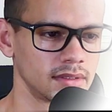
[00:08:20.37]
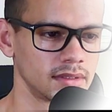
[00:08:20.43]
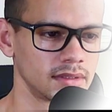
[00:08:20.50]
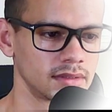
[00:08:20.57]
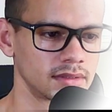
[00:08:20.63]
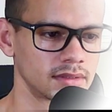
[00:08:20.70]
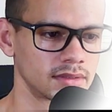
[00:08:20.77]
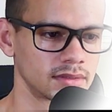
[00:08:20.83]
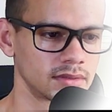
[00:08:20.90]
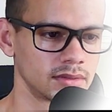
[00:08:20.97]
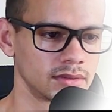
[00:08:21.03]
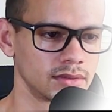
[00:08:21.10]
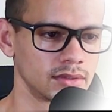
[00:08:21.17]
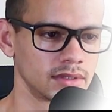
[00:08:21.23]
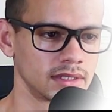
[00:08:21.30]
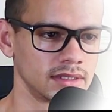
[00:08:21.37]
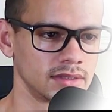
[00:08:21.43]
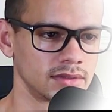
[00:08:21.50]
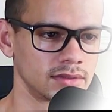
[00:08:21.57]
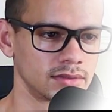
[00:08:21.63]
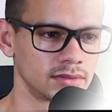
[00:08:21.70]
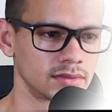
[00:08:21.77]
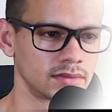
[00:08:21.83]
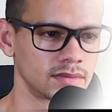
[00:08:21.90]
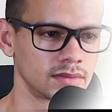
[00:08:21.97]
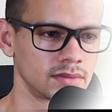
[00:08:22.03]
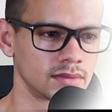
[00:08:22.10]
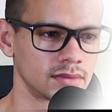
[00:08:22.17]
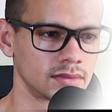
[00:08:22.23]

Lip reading: So all I need to do